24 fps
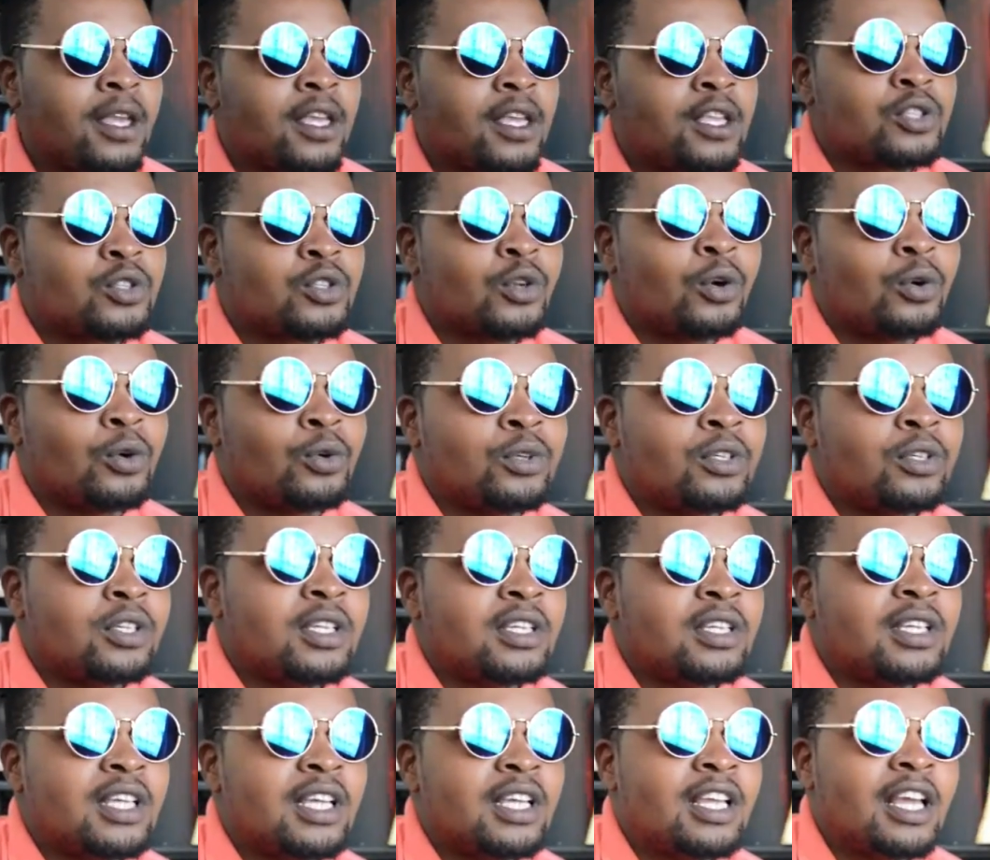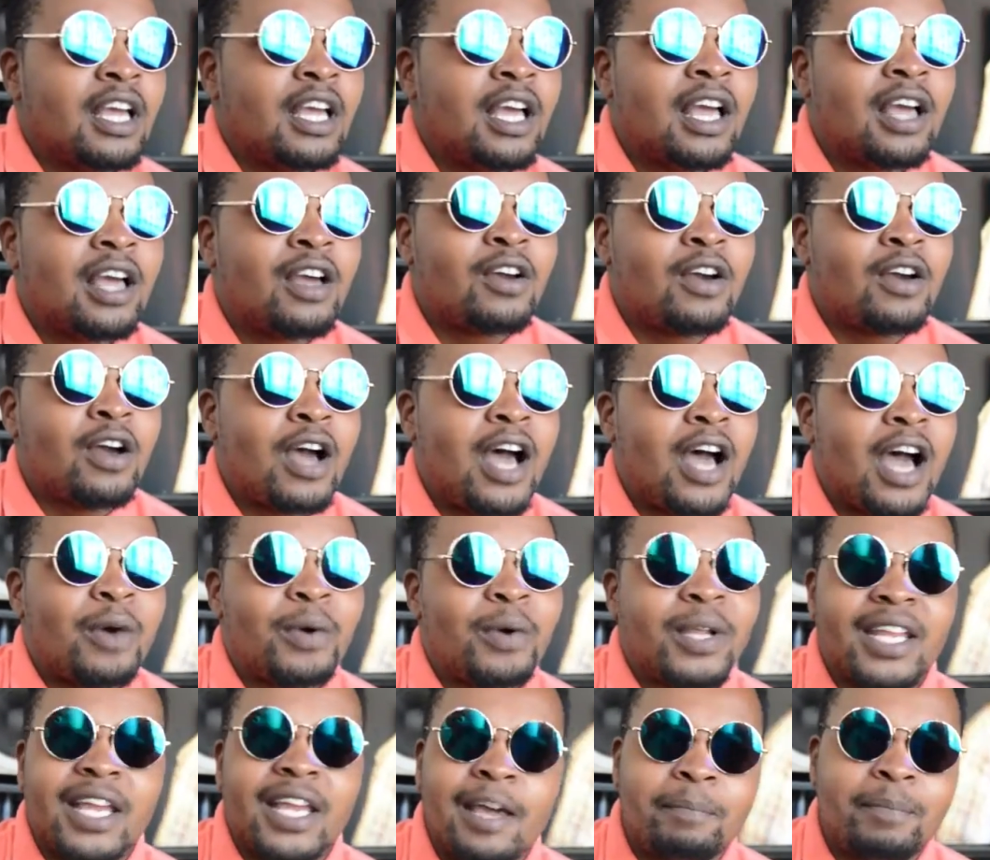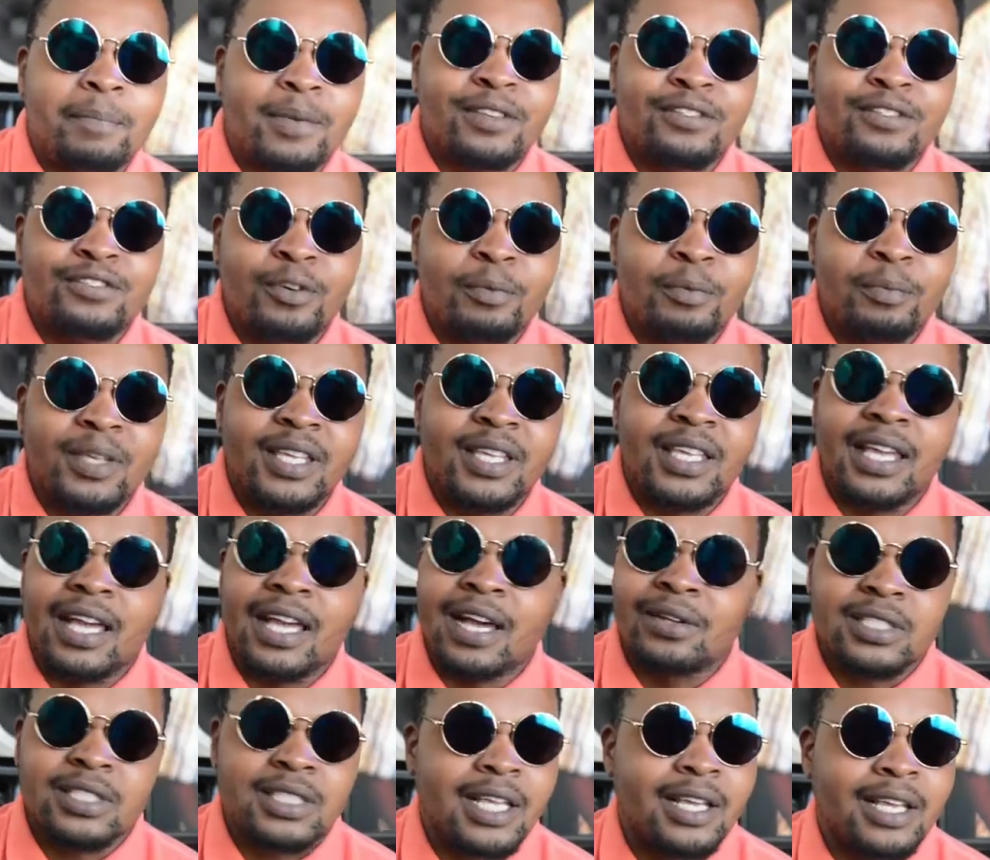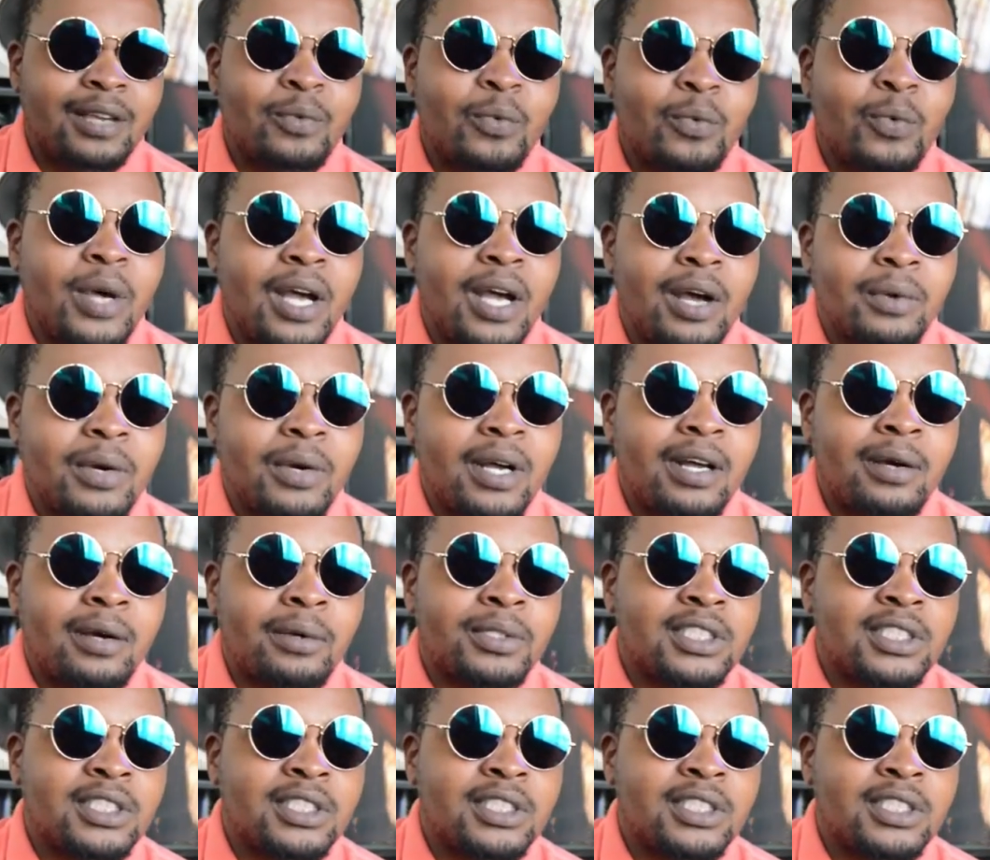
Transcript: So how it happened for me, I was like, wow, I